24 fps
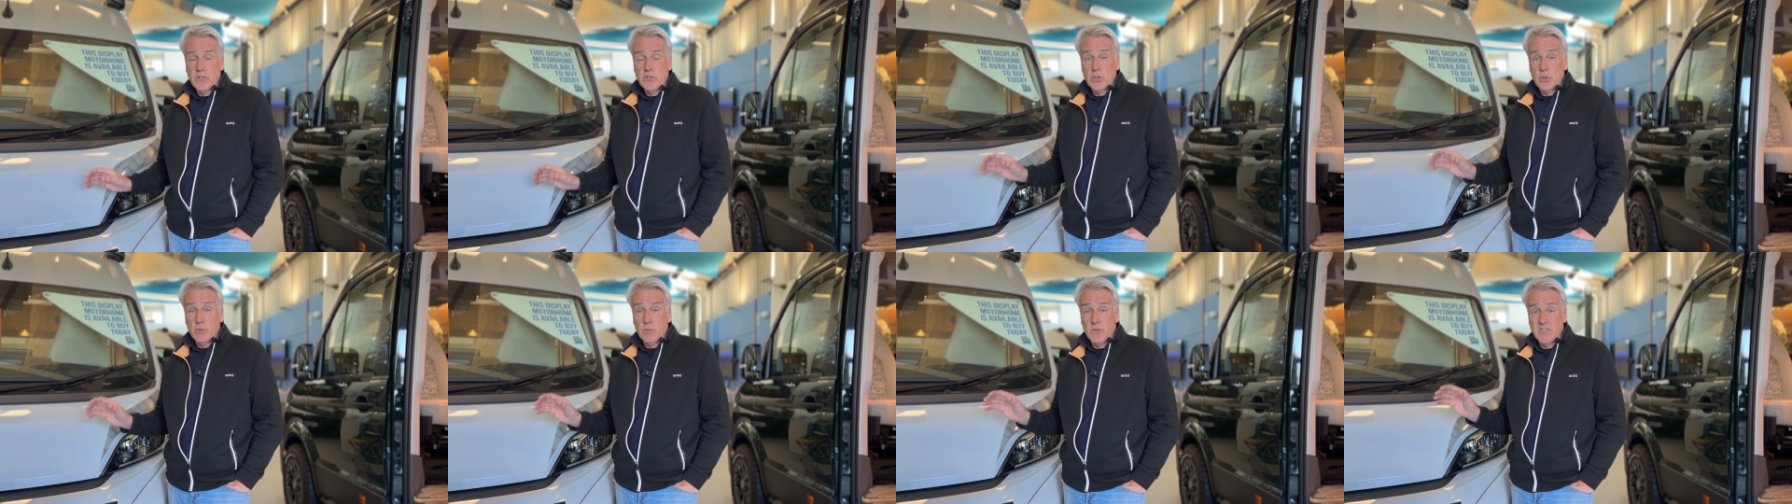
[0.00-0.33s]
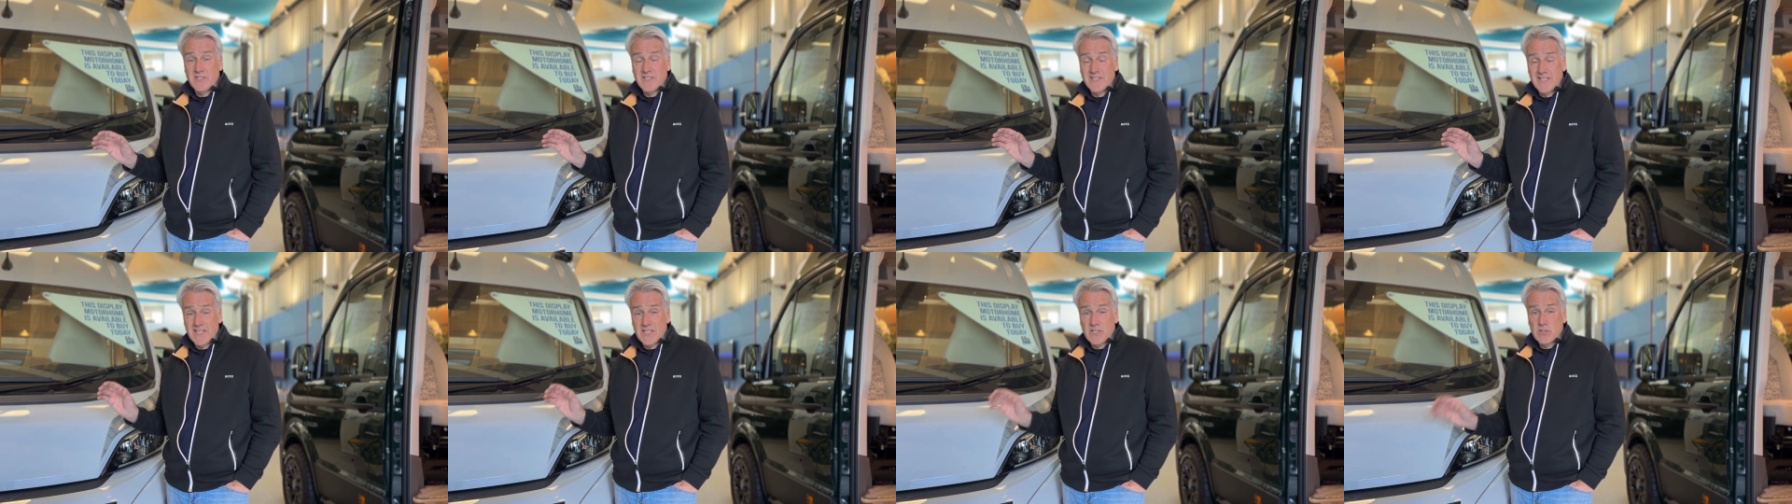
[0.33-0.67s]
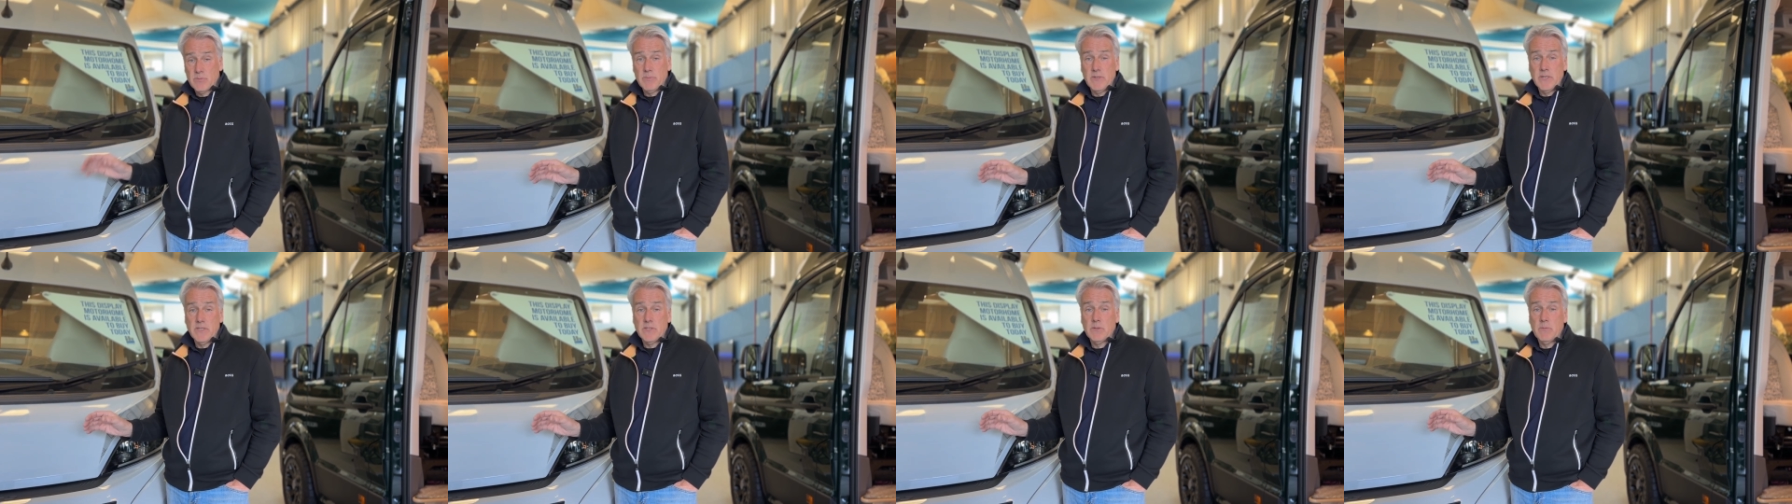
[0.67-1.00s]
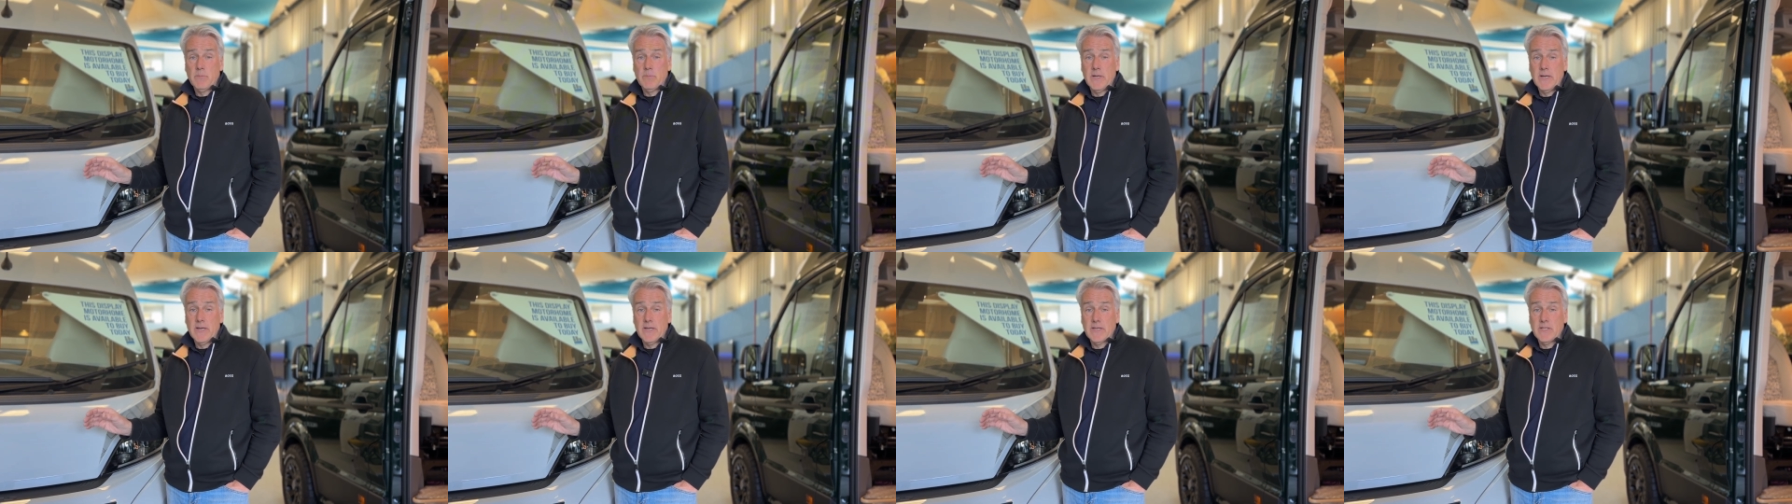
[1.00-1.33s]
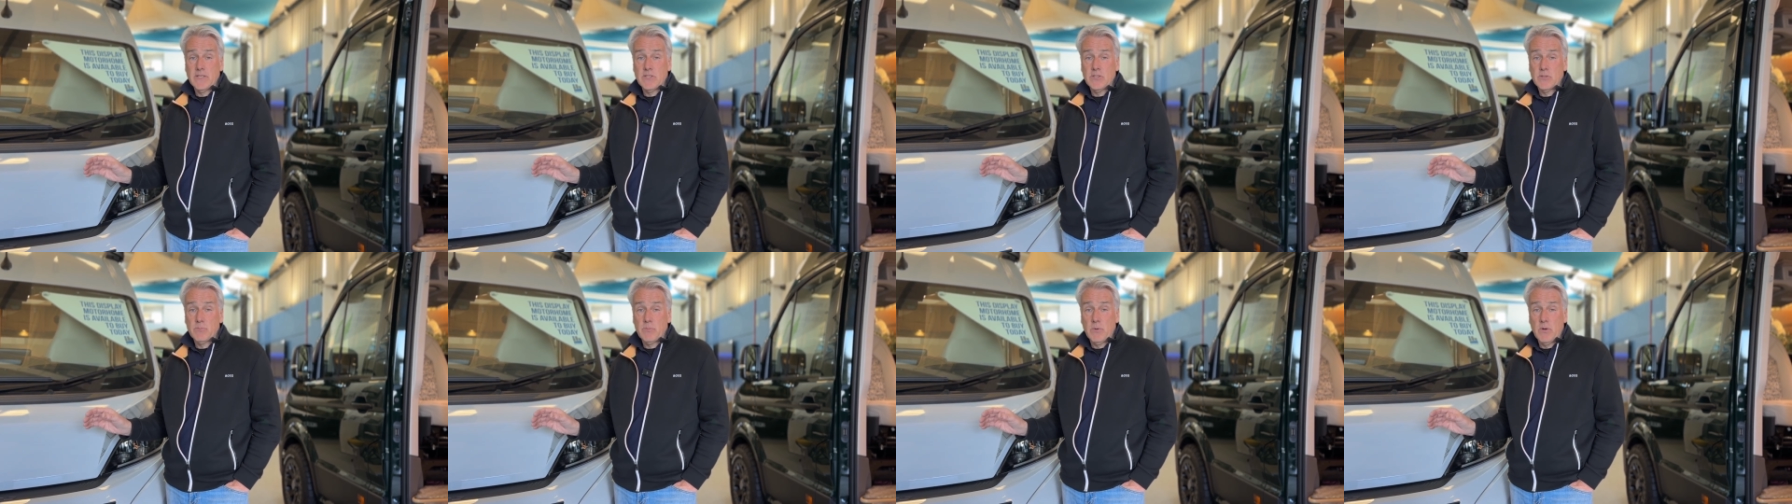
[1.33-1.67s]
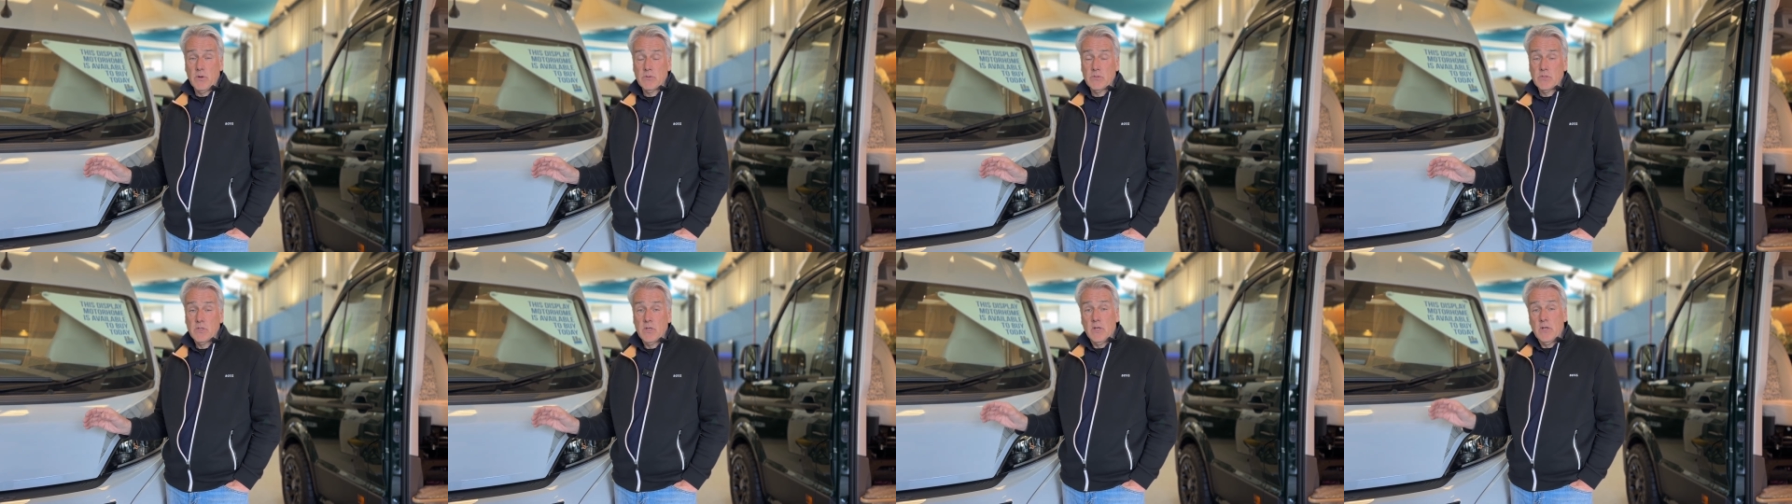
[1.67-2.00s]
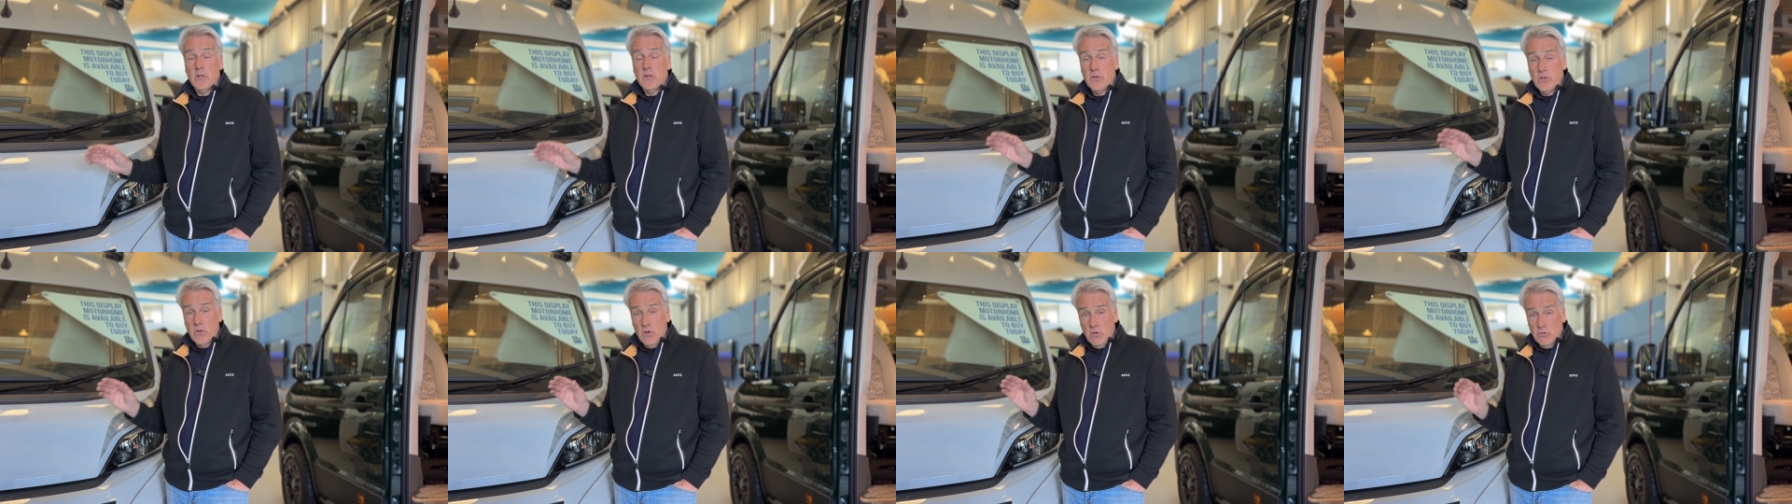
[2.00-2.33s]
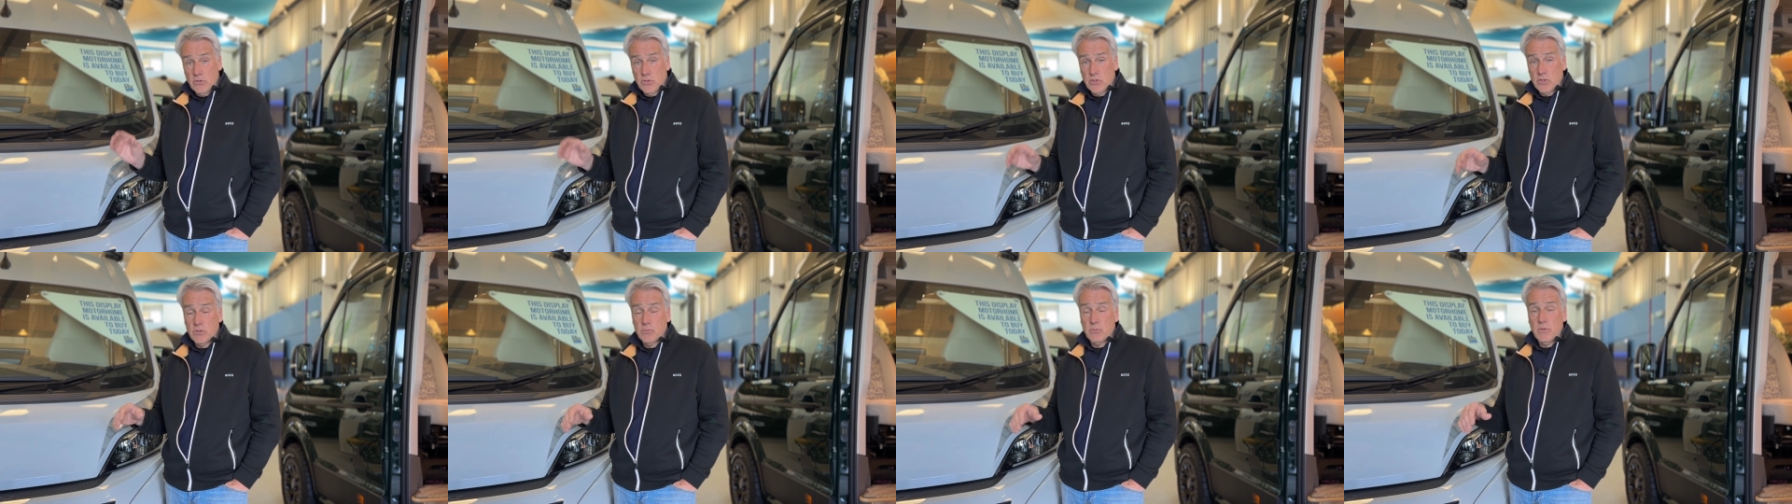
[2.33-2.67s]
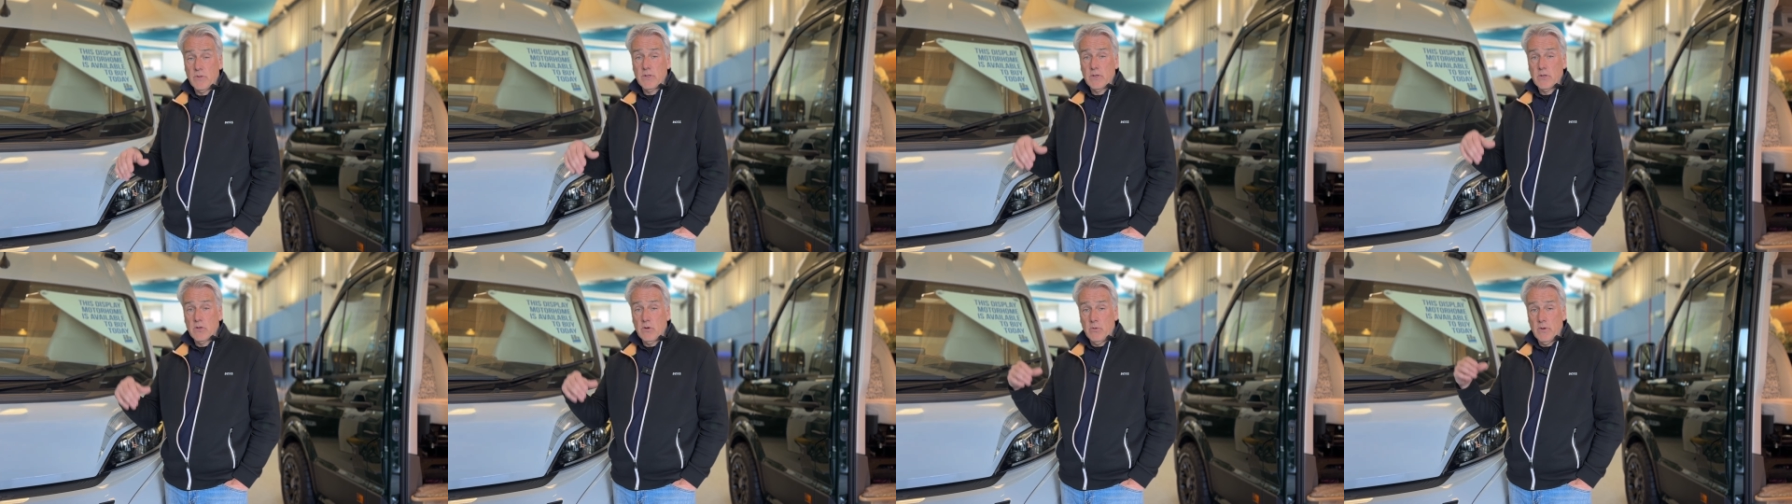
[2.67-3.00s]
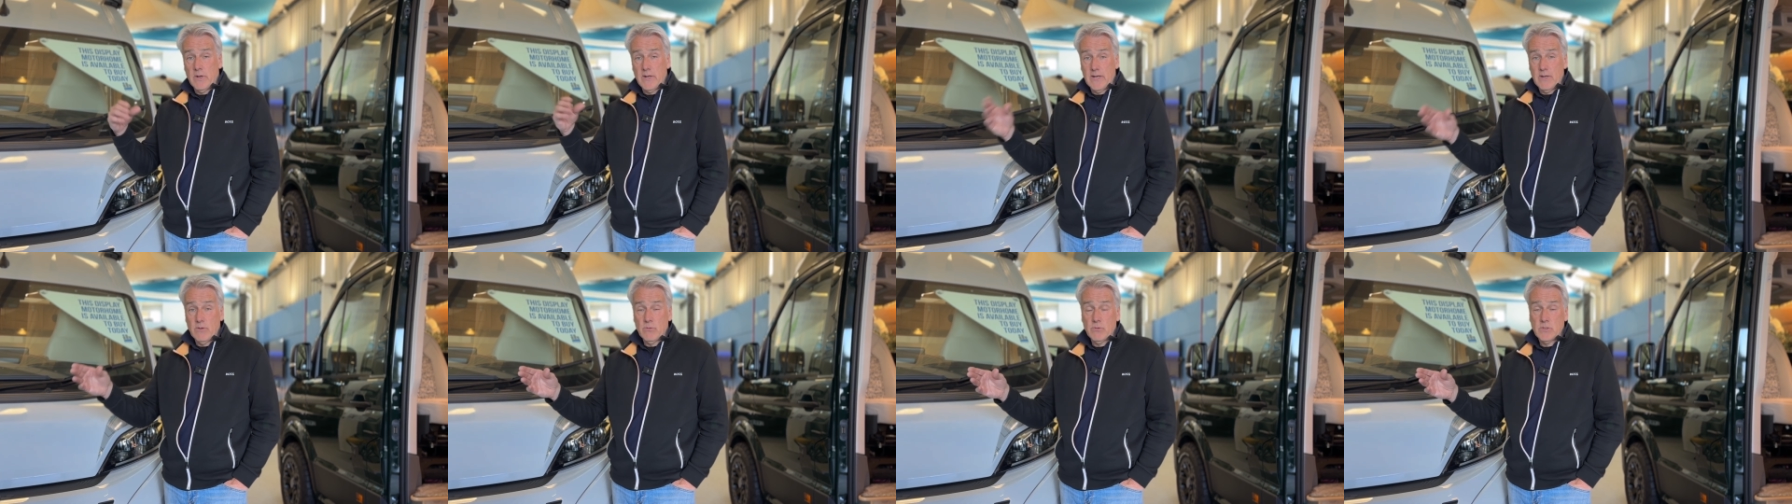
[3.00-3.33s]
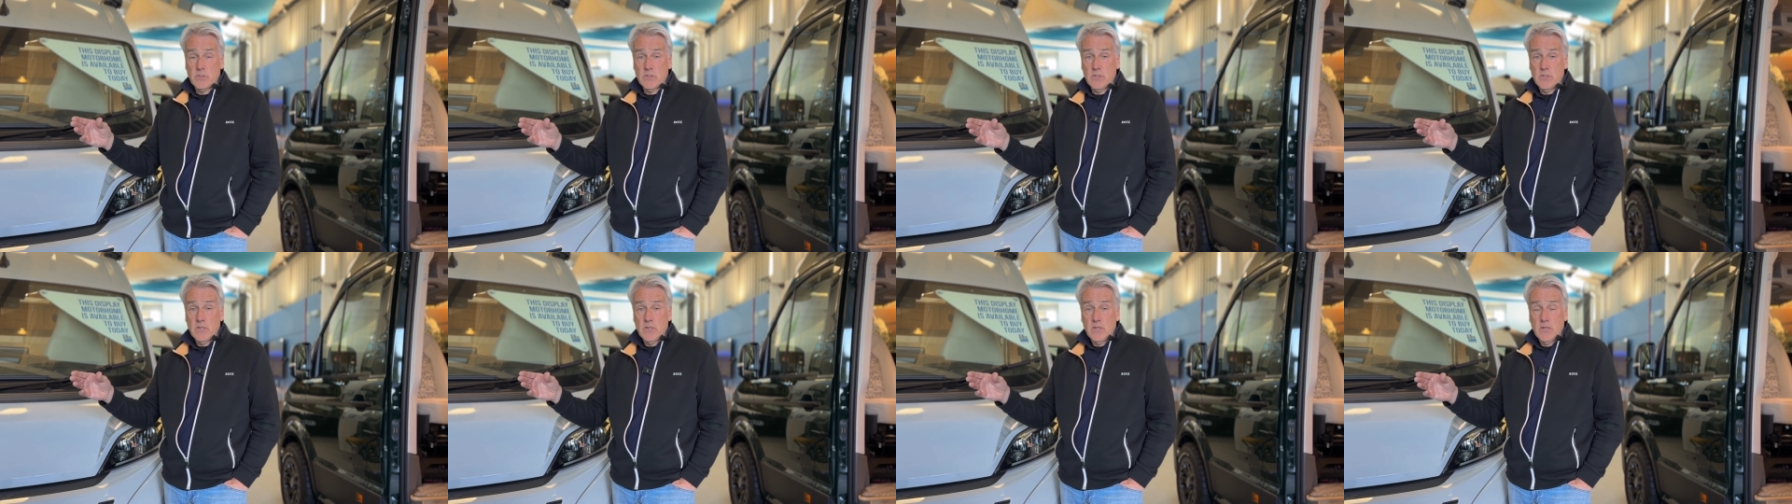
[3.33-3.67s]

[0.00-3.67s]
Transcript: to a 6-metre parking spot, not just when they're going out,